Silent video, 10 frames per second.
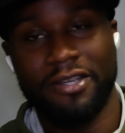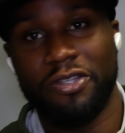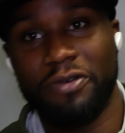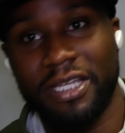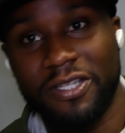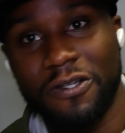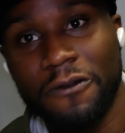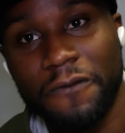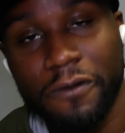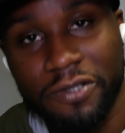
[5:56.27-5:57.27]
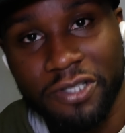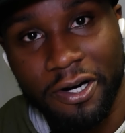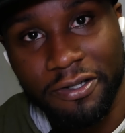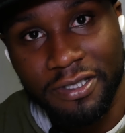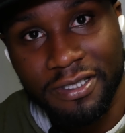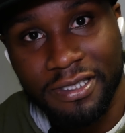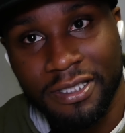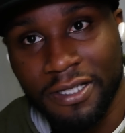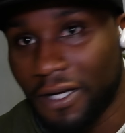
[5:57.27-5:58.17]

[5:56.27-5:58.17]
you get 2 full charges